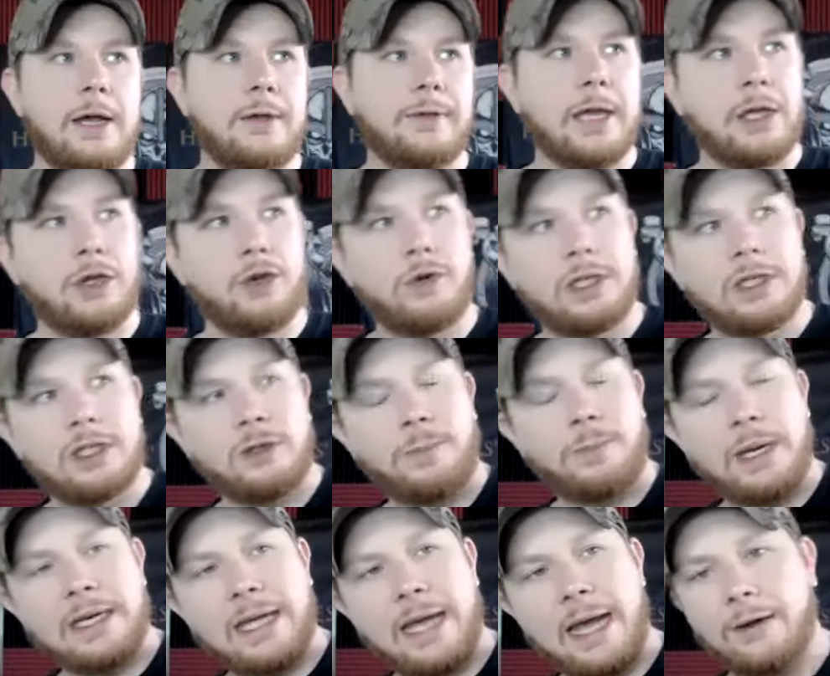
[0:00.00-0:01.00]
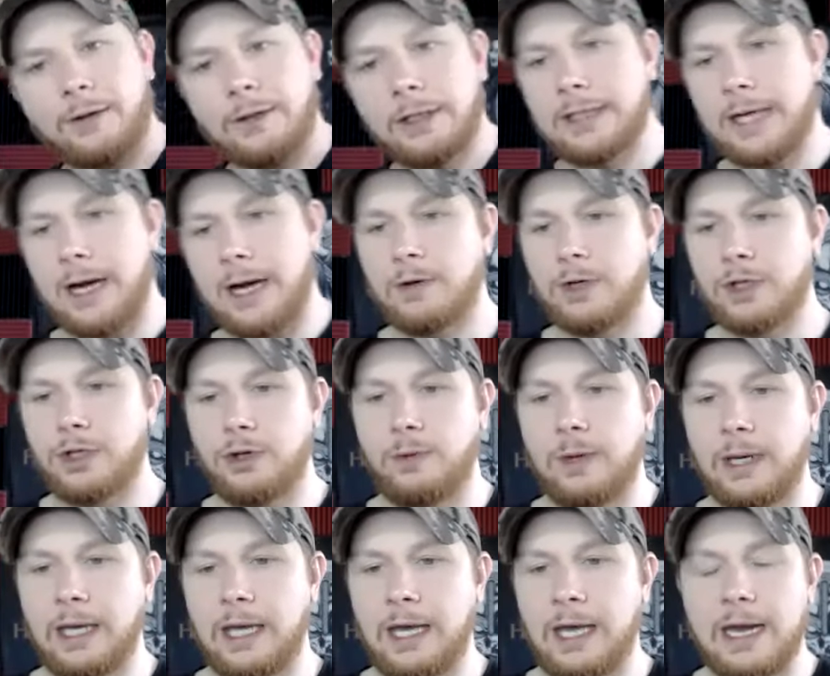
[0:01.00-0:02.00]
that you can spend countless hours
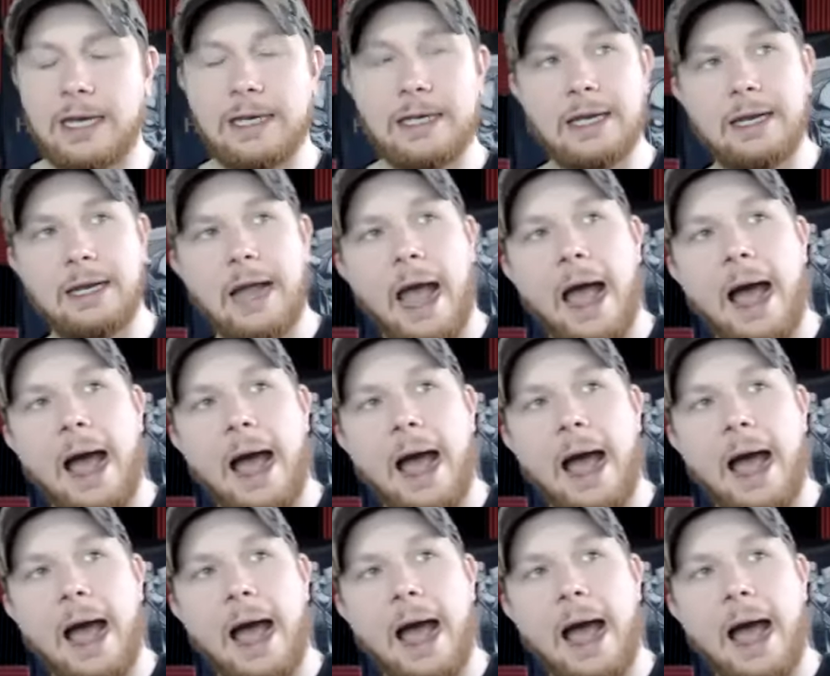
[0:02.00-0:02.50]
doing it and getting